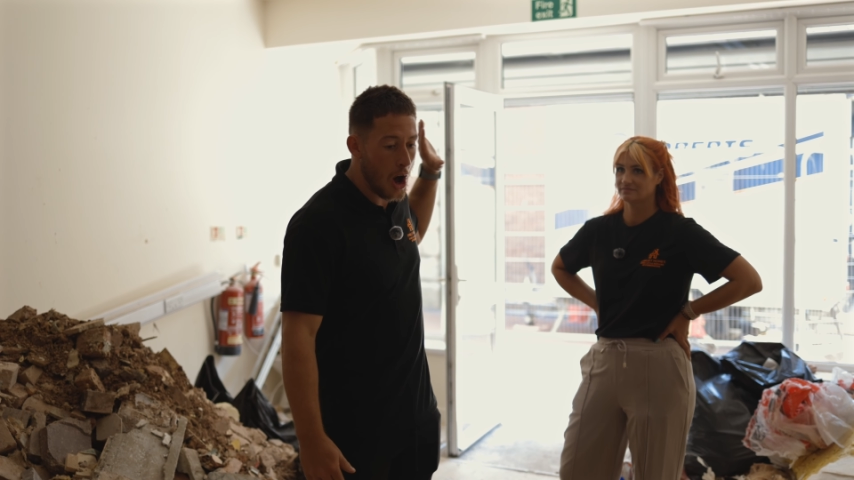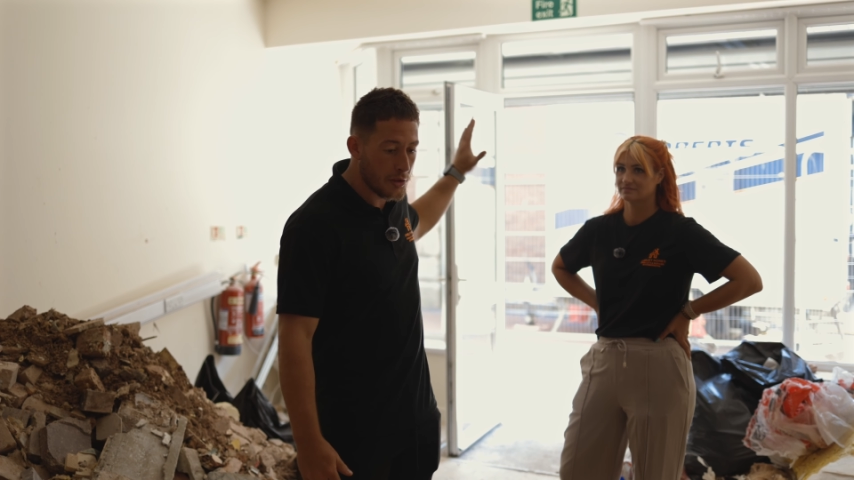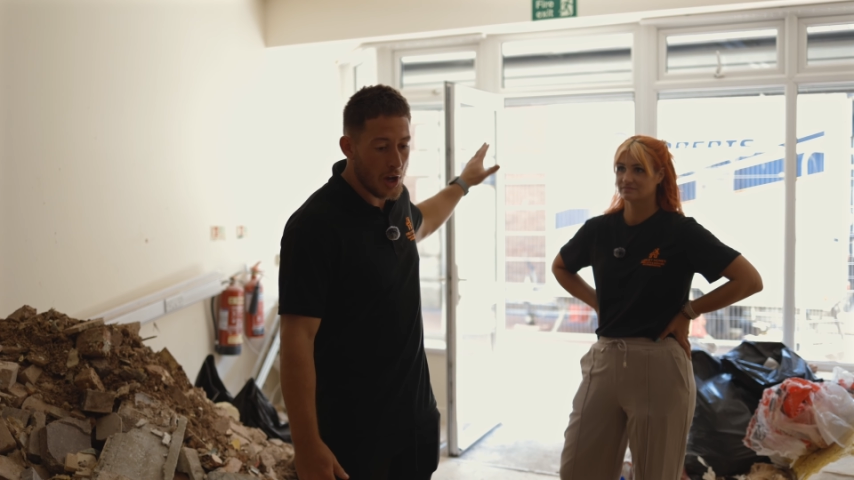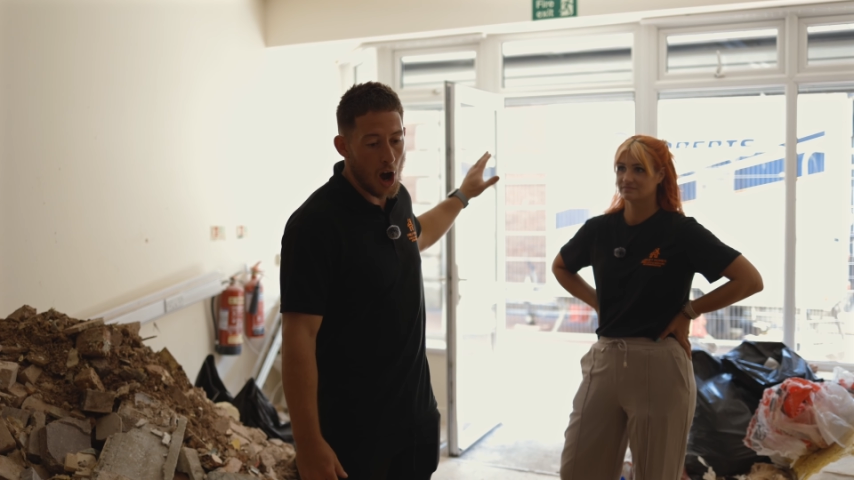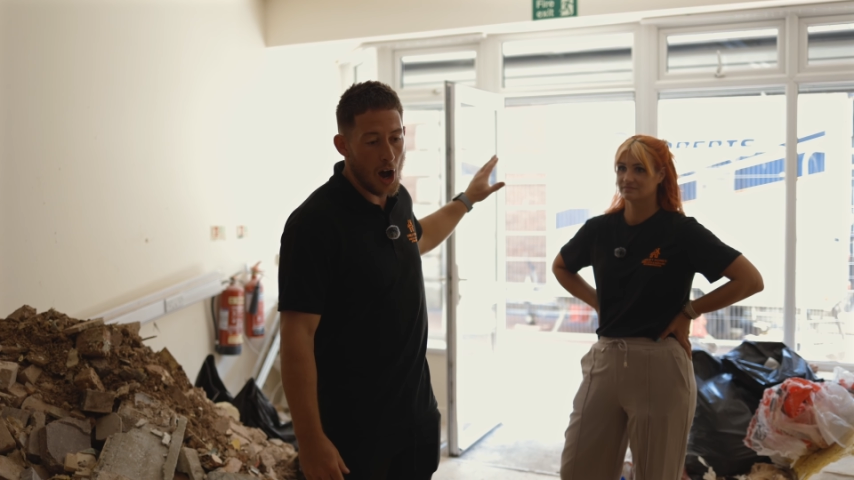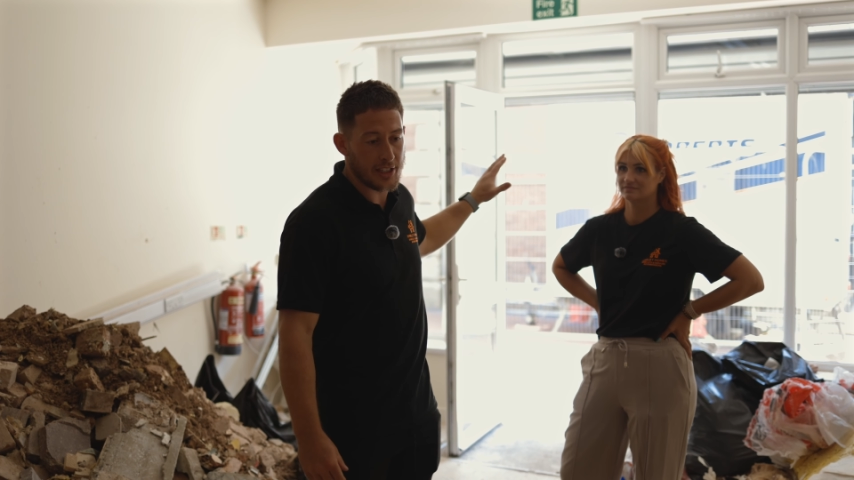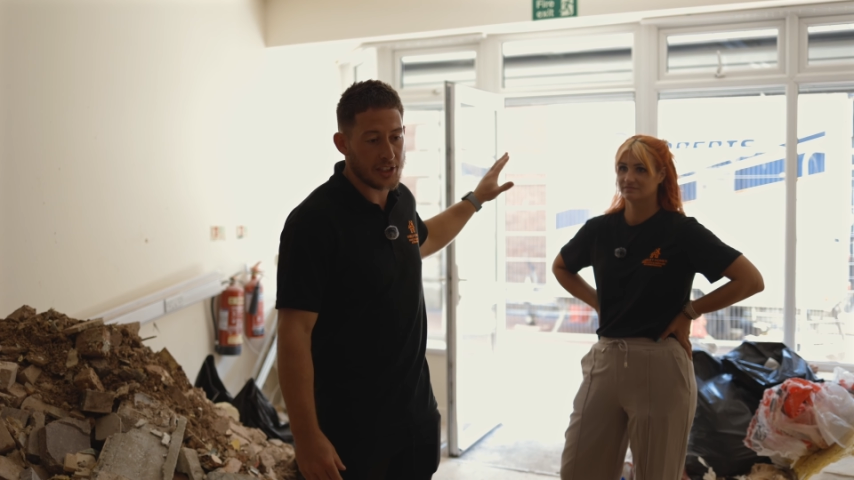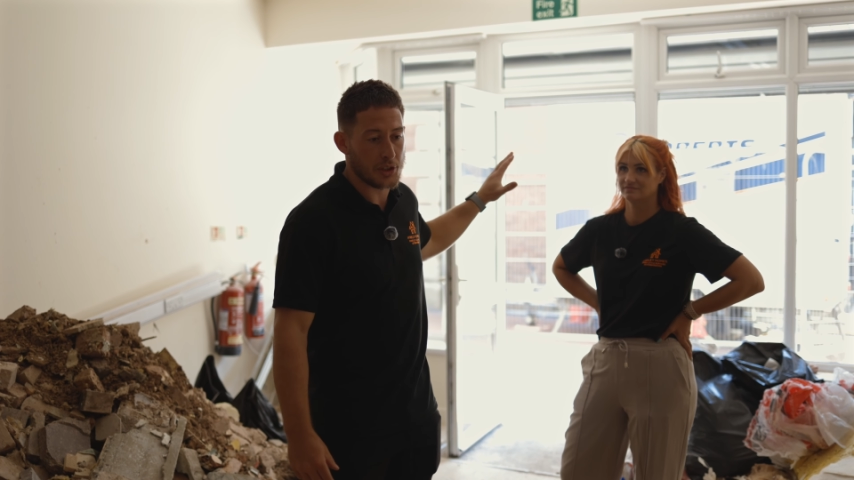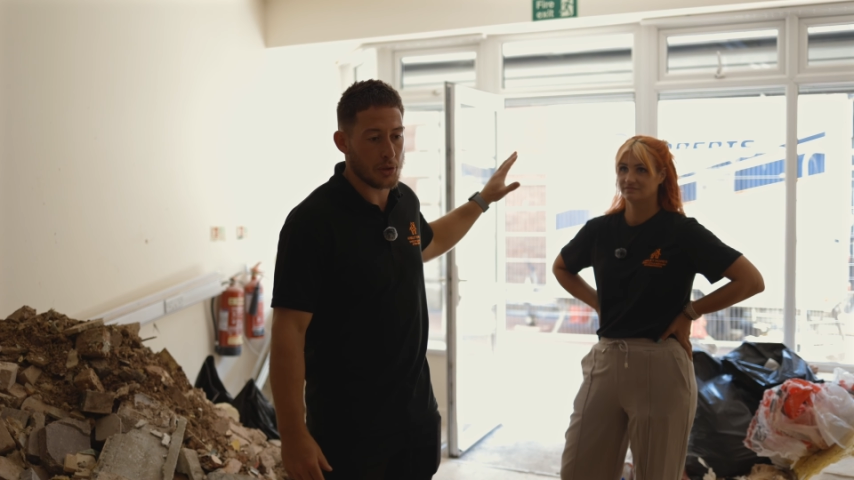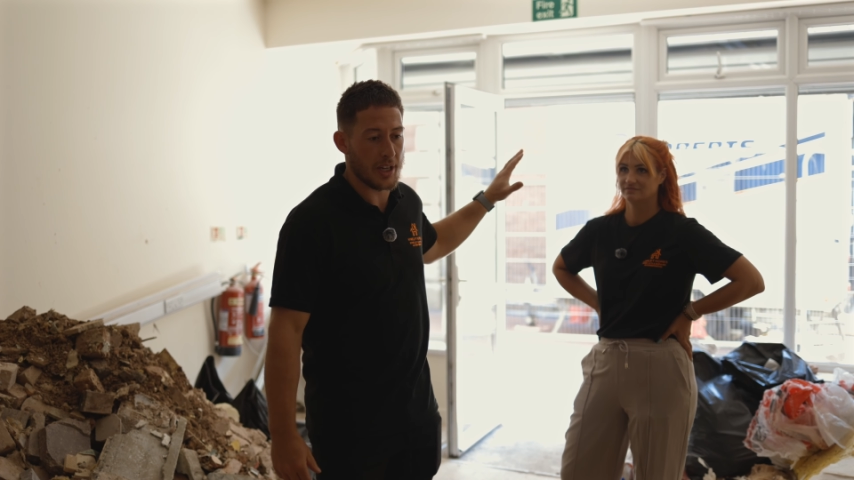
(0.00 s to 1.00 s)
on the high
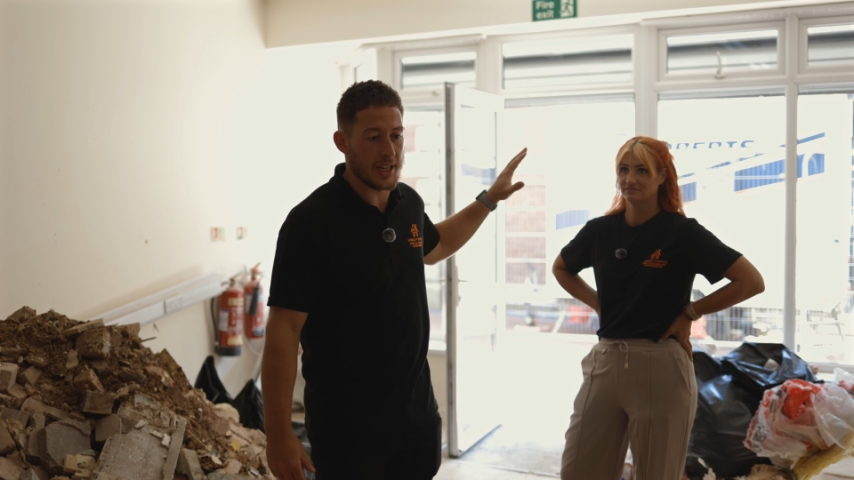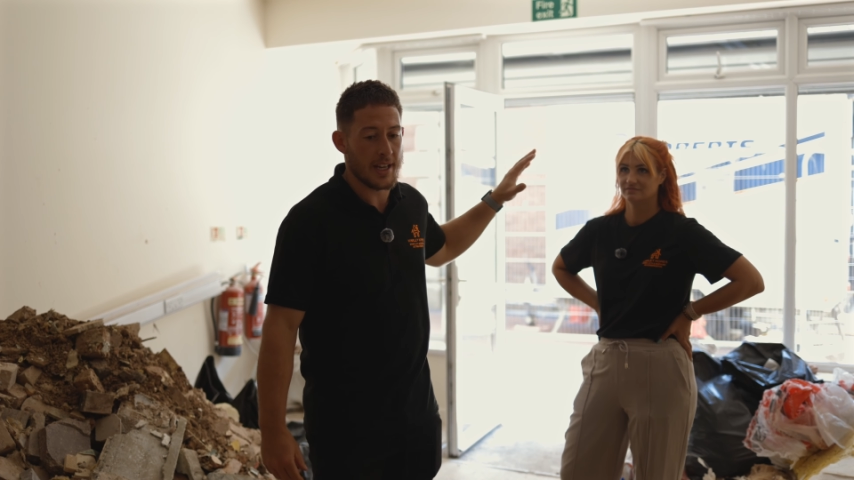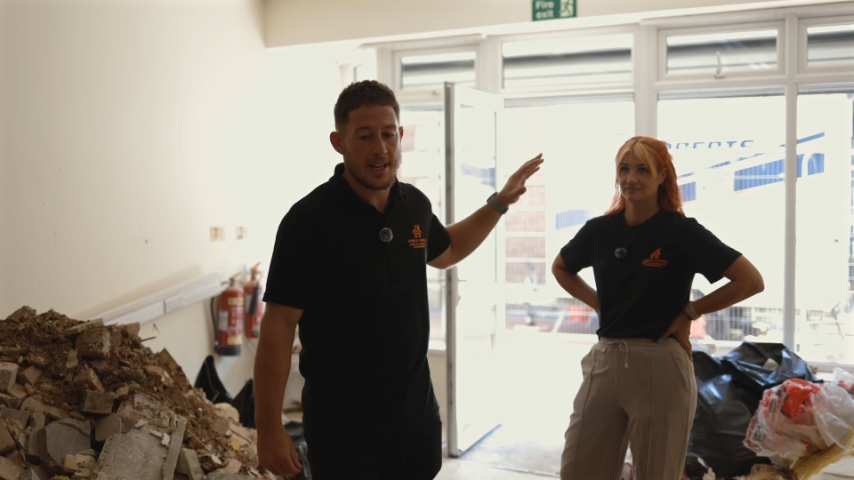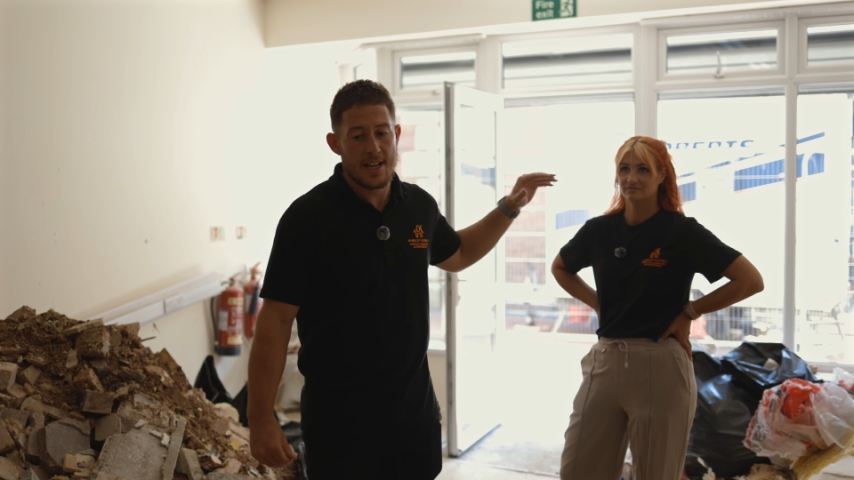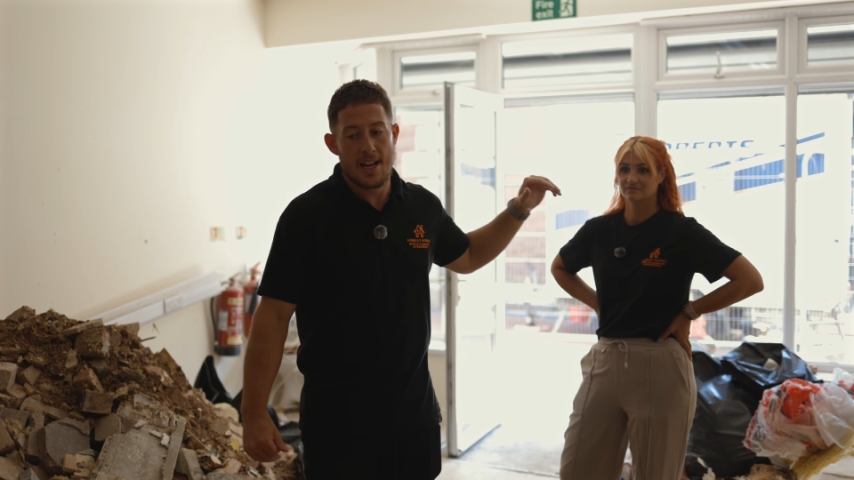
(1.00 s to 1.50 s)
street,